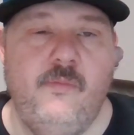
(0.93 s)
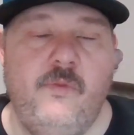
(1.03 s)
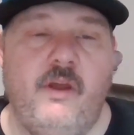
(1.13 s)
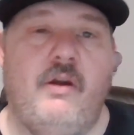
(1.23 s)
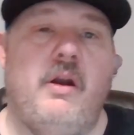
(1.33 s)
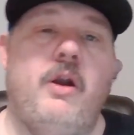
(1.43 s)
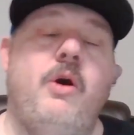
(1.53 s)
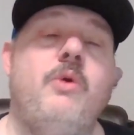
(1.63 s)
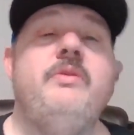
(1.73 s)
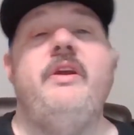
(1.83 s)
There are
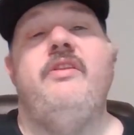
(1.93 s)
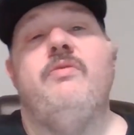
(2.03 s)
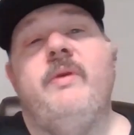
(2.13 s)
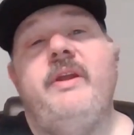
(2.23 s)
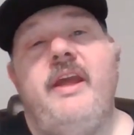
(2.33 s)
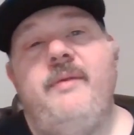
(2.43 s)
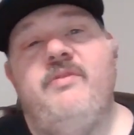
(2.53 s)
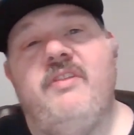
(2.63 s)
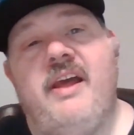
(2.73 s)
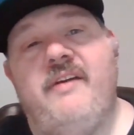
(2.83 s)
only 3
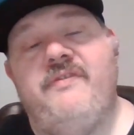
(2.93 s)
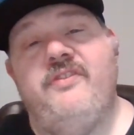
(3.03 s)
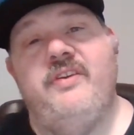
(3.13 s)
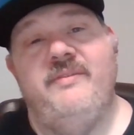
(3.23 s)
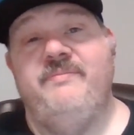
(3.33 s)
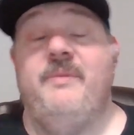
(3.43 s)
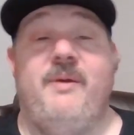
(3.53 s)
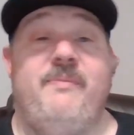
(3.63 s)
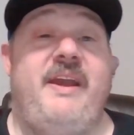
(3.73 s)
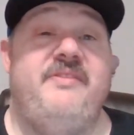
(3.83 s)
names left,
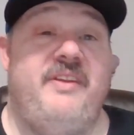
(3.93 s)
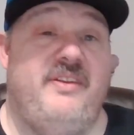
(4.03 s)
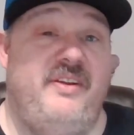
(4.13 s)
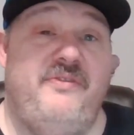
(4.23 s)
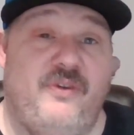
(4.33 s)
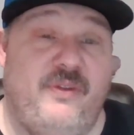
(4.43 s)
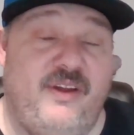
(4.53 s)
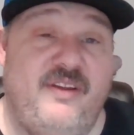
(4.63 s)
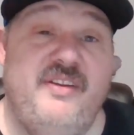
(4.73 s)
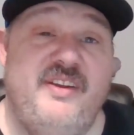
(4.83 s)
amazingly, for
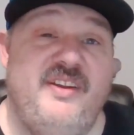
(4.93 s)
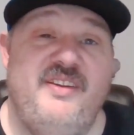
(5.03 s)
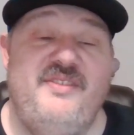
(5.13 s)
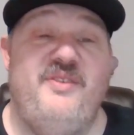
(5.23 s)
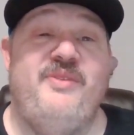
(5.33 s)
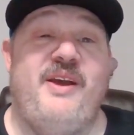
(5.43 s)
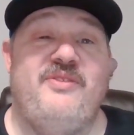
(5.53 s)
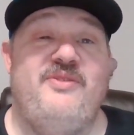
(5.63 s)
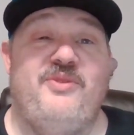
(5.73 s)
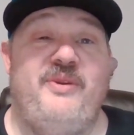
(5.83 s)
the
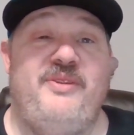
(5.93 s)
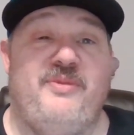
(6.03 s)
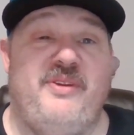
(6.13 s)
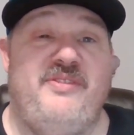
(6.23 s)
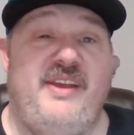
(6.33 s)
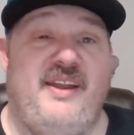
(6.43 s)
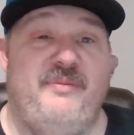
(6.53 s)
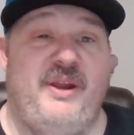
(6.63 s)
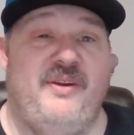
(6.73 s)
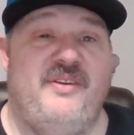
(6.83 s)
2023 Seattle
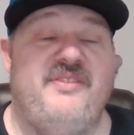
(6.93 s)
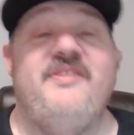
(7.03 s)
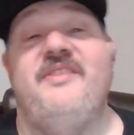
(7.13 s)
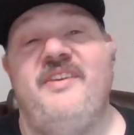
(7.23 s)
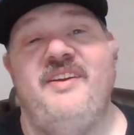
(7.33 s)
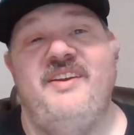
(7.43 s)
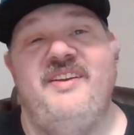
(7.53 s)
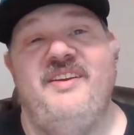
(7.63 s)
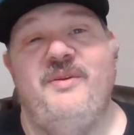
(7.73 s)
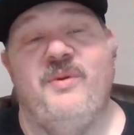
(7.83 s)
Mariners.
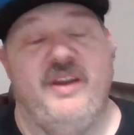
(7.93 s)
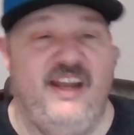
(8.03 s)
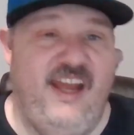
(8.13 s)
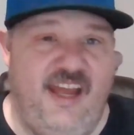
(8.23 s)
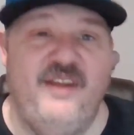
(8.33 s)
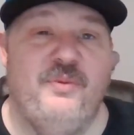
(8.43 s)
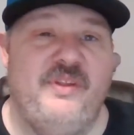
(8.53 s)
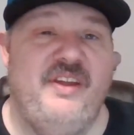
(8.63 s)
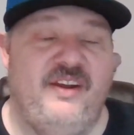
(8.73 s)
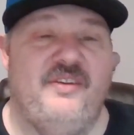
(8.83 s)
We're going to end
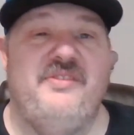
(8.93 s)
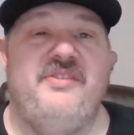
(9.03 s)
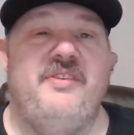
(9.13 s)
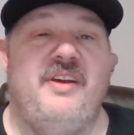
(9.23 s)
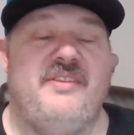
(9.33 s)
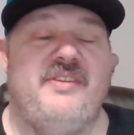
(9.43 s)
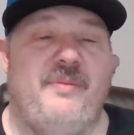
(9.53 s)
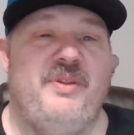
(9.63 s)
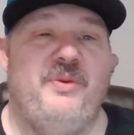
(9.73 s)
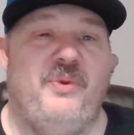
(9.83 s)
with hitters on
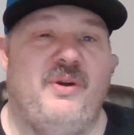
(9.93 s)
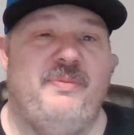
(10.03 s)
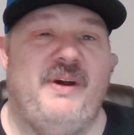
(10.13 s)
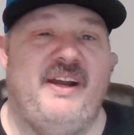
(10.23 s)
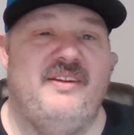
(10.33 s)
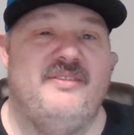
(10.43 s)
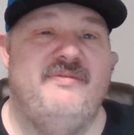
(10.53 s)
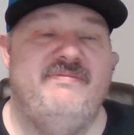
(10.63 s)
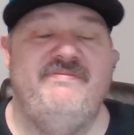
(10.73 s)
top of the war pile.